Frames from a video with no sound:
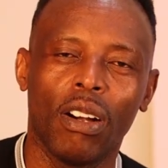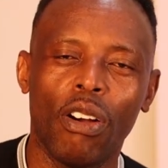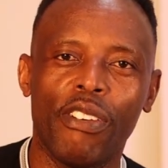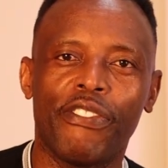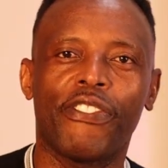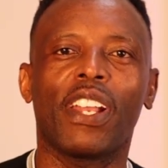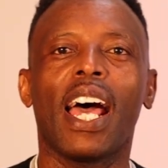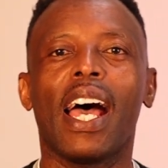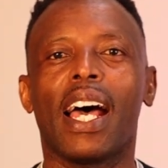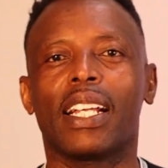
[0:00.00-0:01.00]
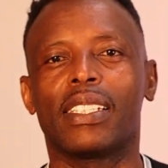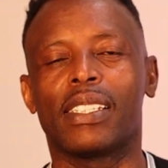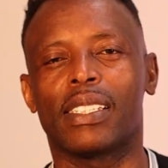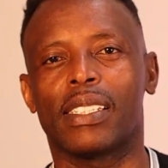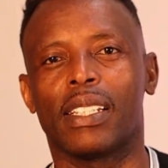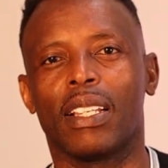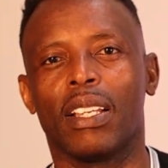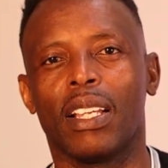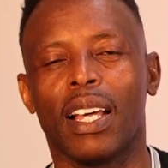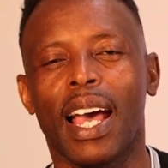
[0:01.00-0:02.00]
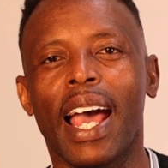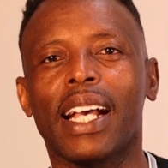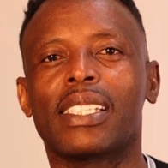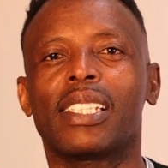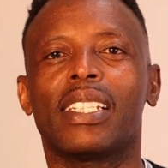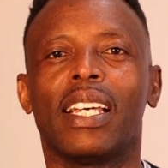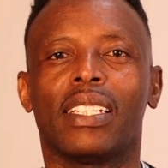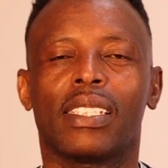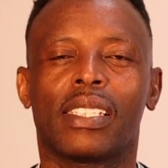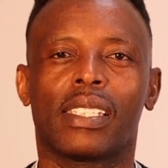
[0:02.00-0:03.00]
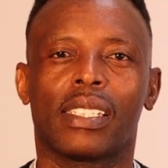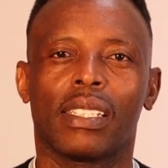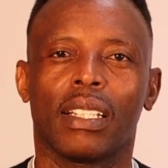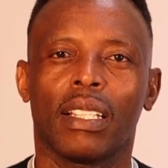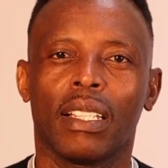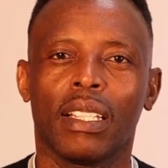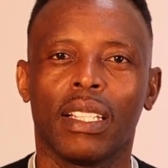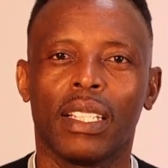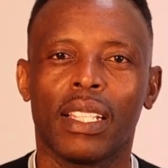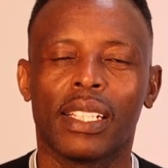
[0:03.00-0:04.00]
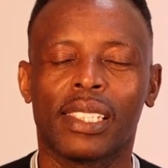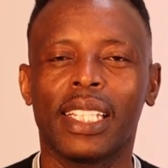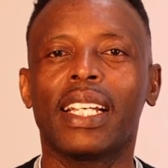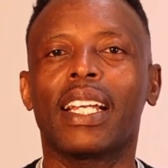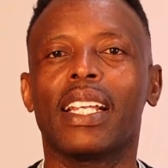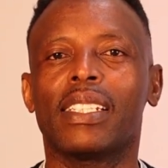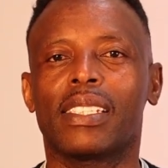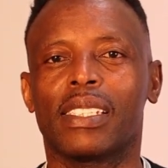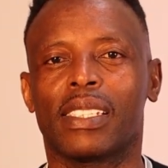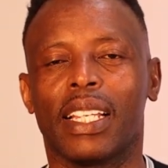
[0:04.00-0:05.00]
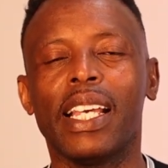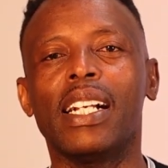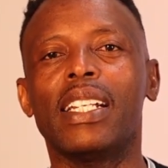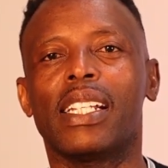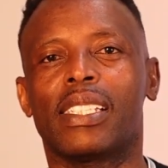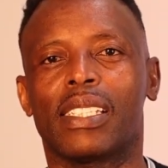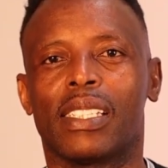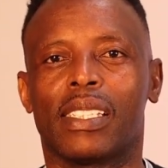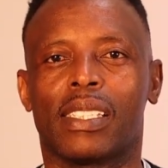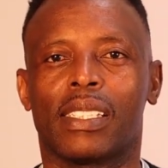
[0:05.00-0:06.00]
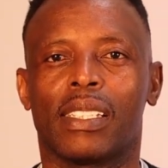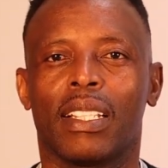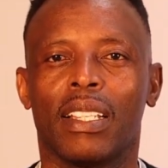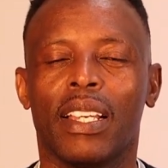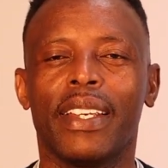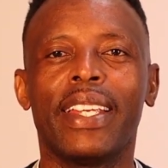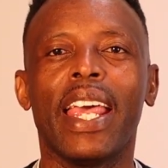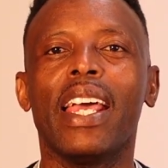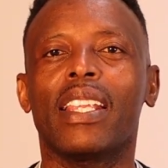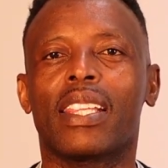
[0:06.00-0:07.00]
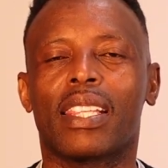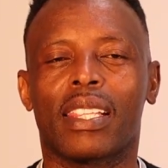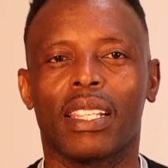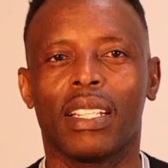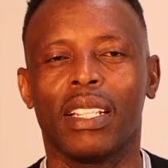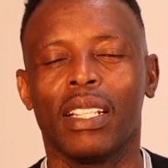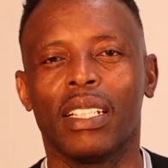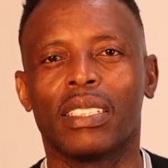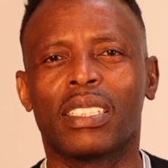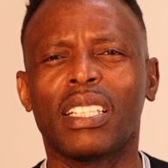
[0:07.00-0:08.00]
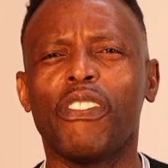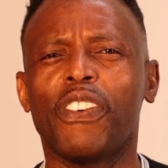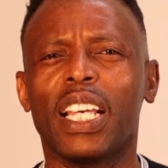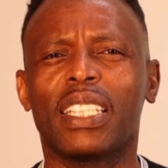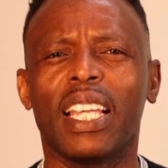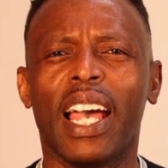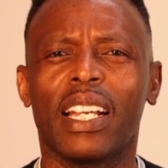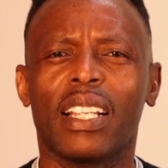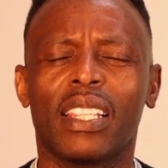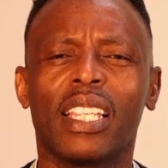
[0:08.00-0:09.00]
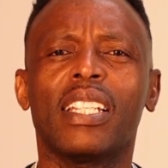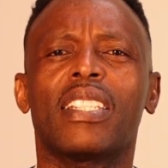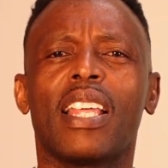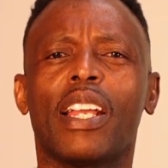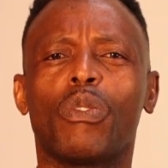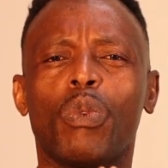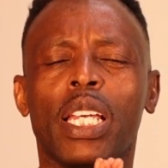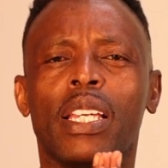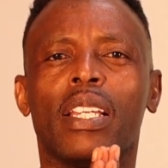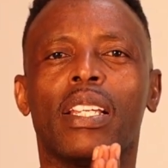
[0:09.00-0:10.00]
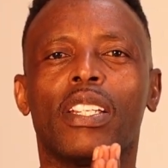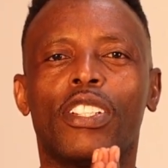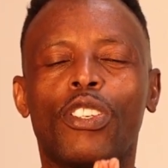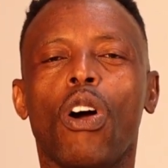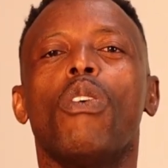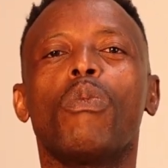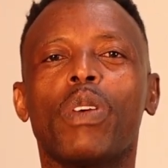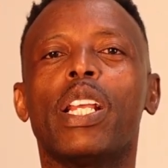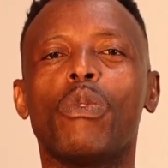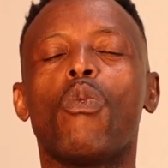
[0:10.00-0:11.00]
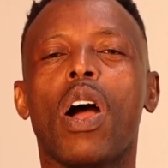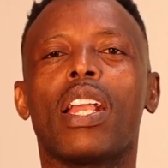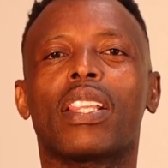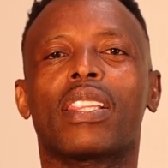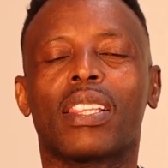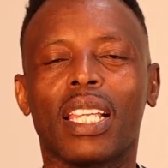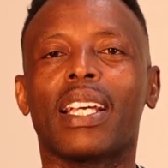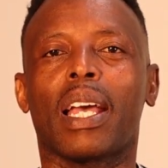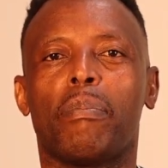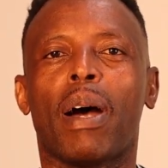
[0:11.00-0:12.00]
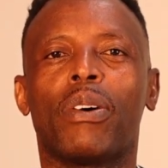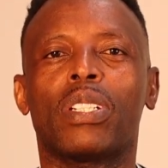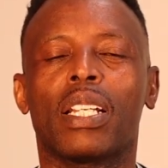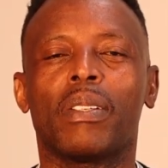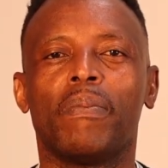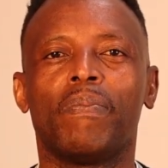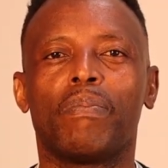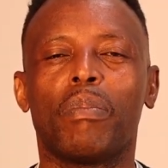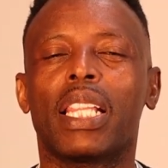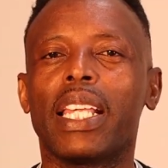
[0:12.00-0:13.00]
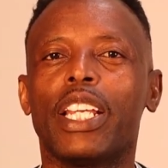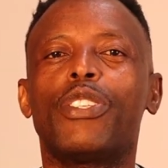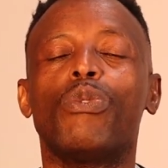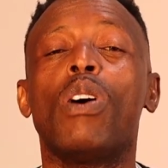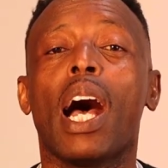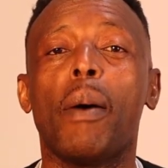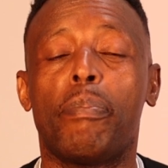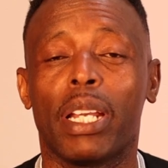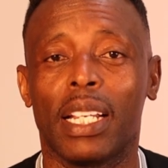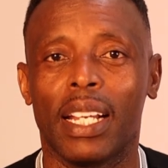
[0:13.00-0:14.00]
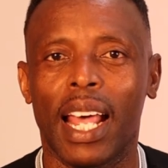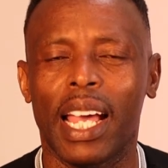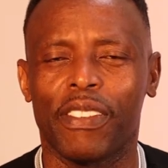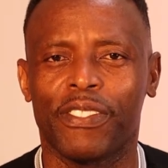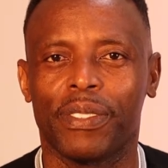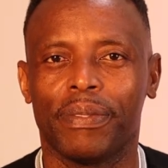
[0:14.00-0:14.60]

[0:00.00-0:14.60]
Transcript: or floods, accidents, sicknesses, illnesses, death, stuff like that. Things that we don't really want to think about, but they do happen in life.